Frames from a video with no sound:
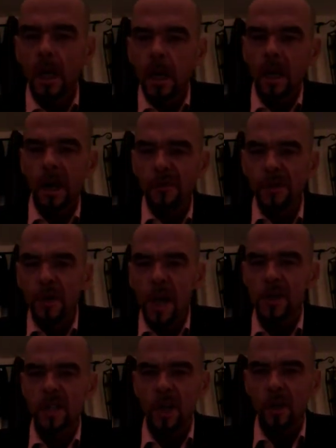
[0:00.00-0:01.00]
a few
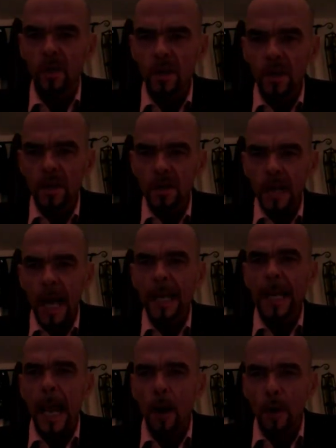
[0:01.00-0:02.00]
days ago a
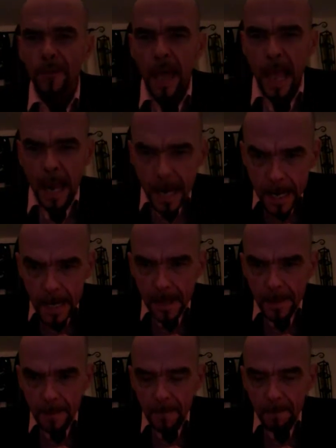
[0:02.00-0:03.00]
caravan?
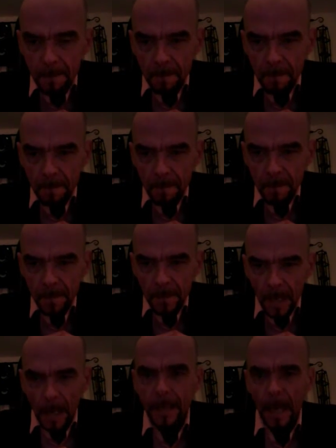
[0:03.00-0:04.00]

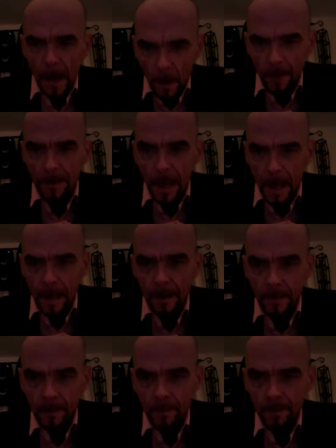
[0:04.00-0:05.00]
A caravan.
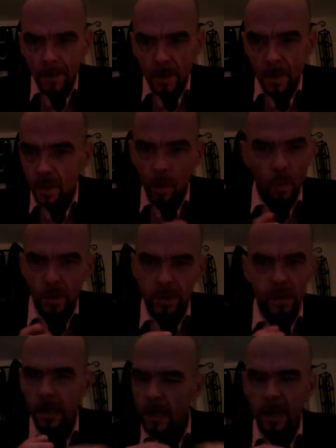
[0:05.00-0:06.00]
So it
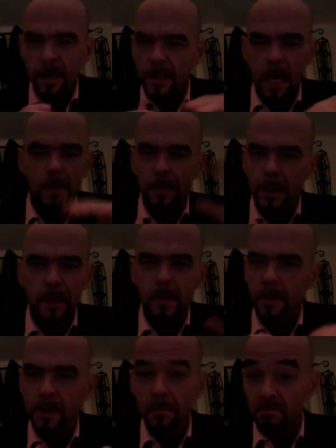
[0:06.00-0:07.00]
wasn't an attempted,
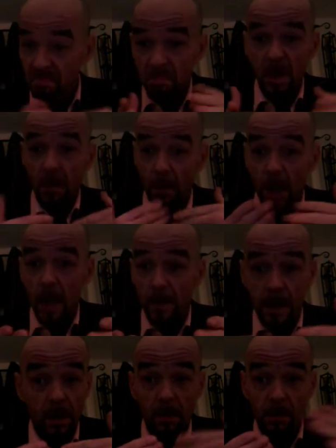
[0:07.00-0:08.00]
in my
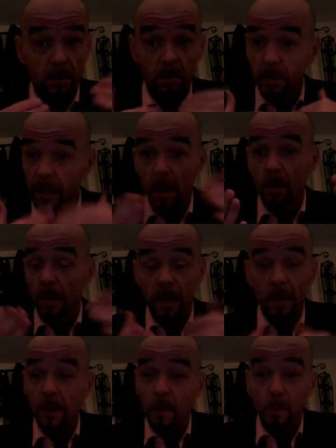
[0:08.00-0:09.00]
opinion, downright
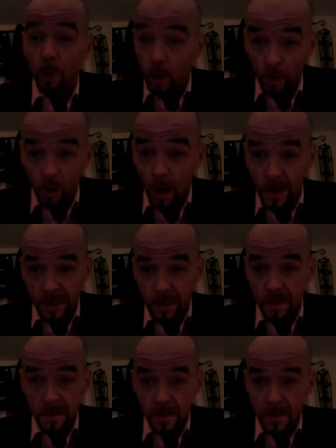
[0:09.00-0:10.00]
illegal border crossing
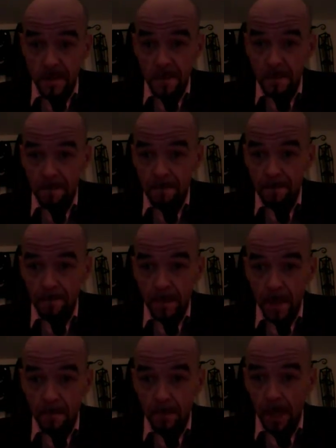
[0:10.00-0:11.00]

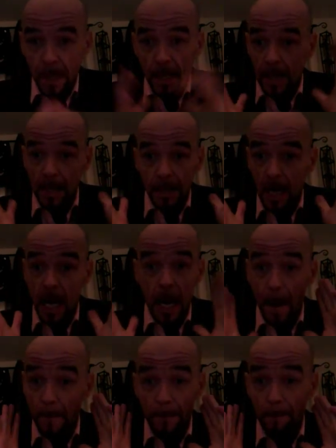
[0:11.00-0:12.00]
by
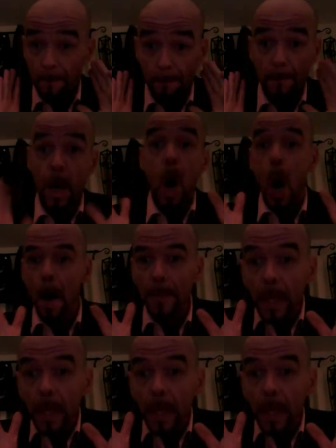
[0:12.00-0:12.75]
a mob.